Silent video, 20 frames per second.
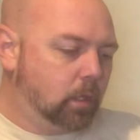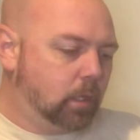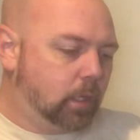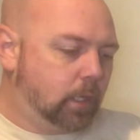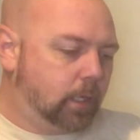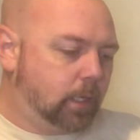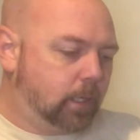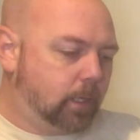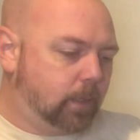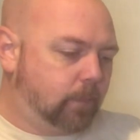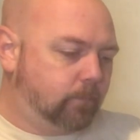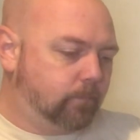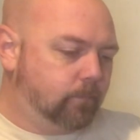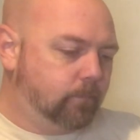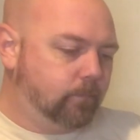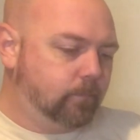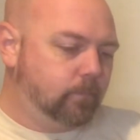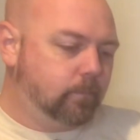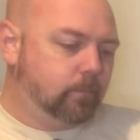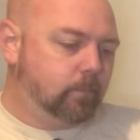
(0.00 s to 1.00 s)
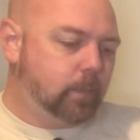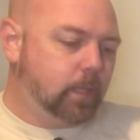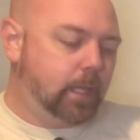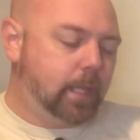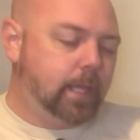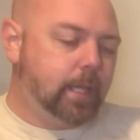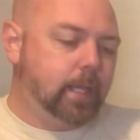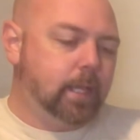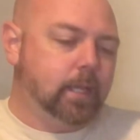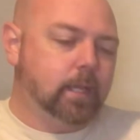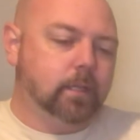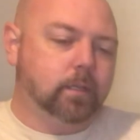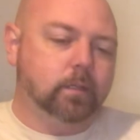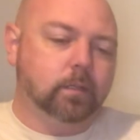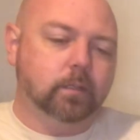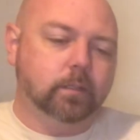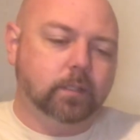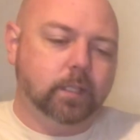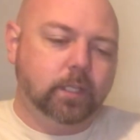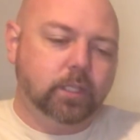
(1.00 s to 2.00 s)
Um, and
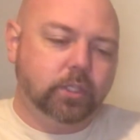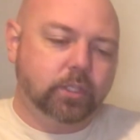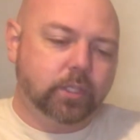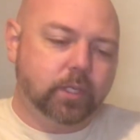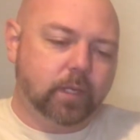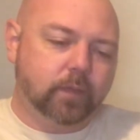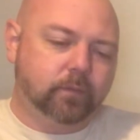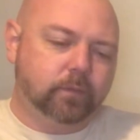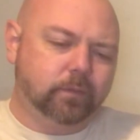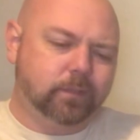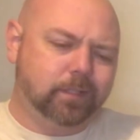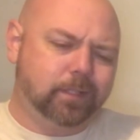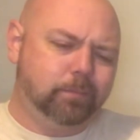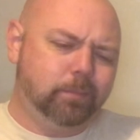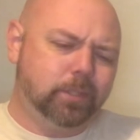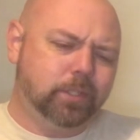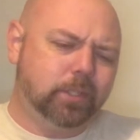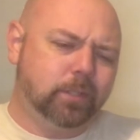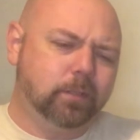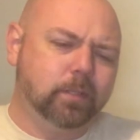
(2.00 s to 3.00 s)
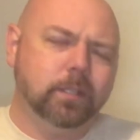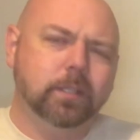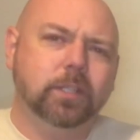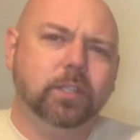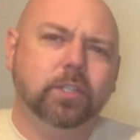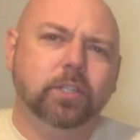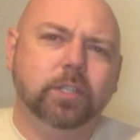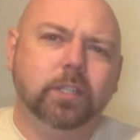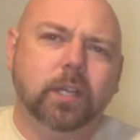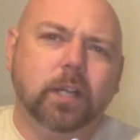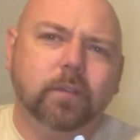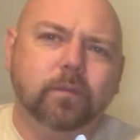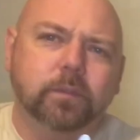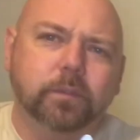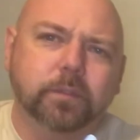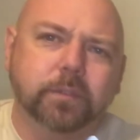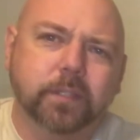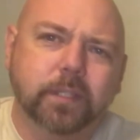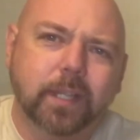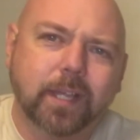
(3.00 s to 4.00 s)
these shovels, let me show you these
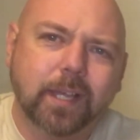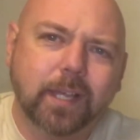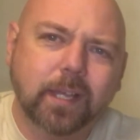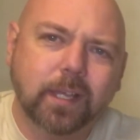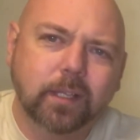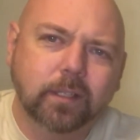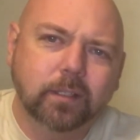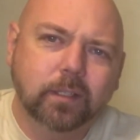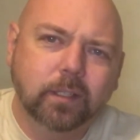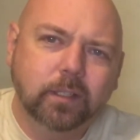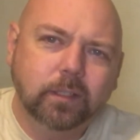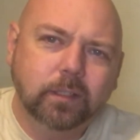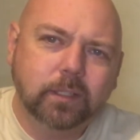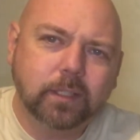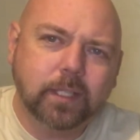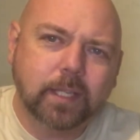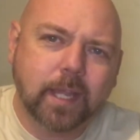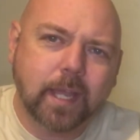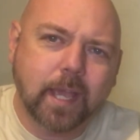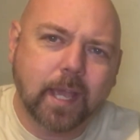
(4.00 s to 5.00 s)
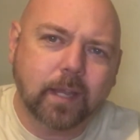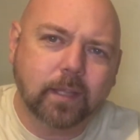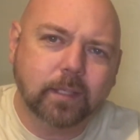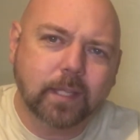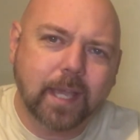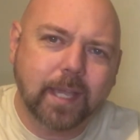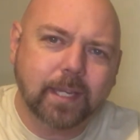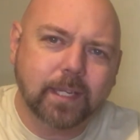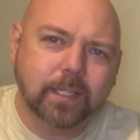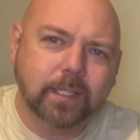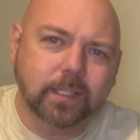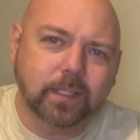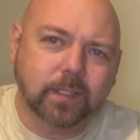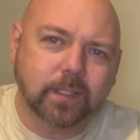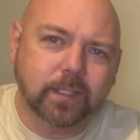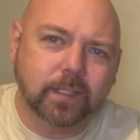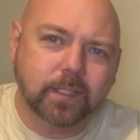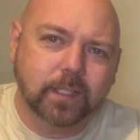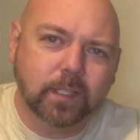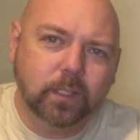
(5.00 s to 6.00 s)
shovels, huh? Look at that. That is
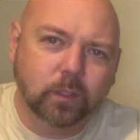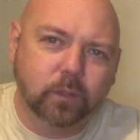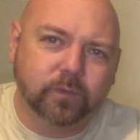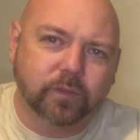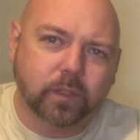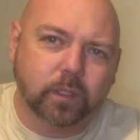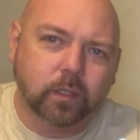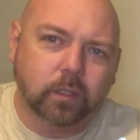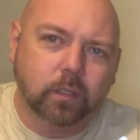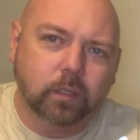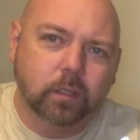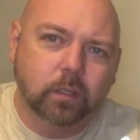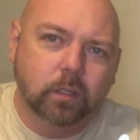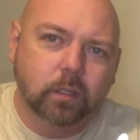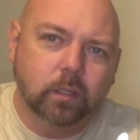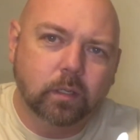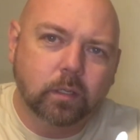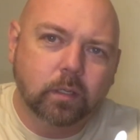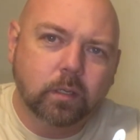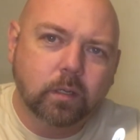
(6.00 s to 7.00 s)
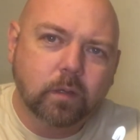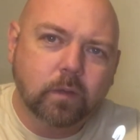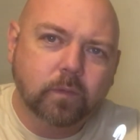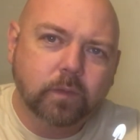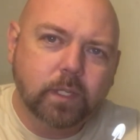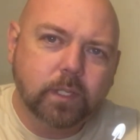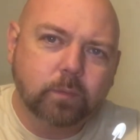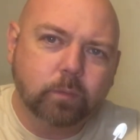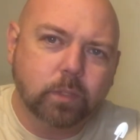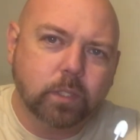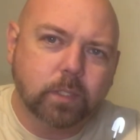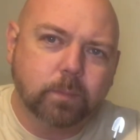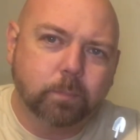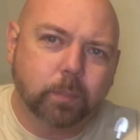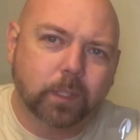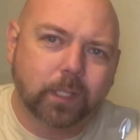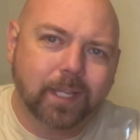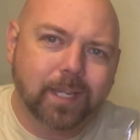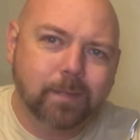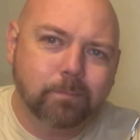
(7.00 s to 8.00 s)
silver. These were just
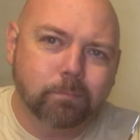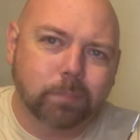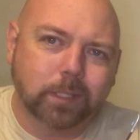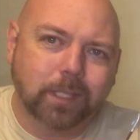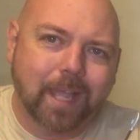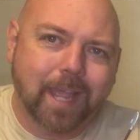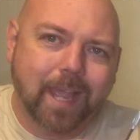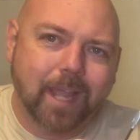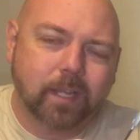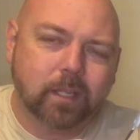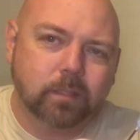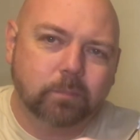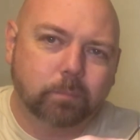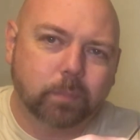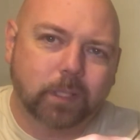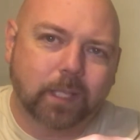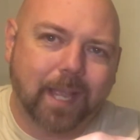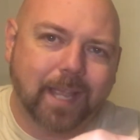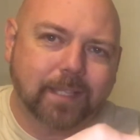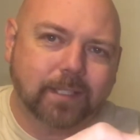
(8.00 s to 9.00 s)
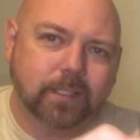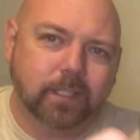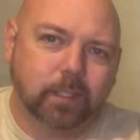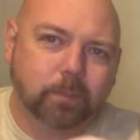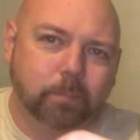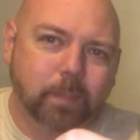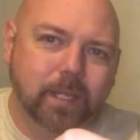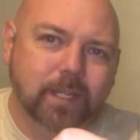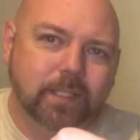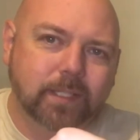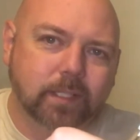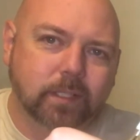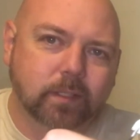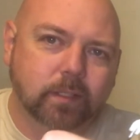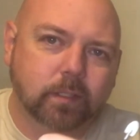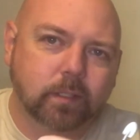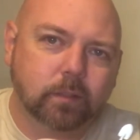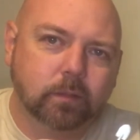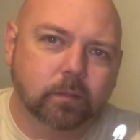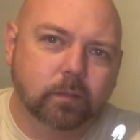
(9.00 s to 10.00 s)
plain black plastic
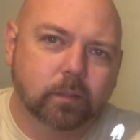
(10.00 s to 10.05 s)
pieces.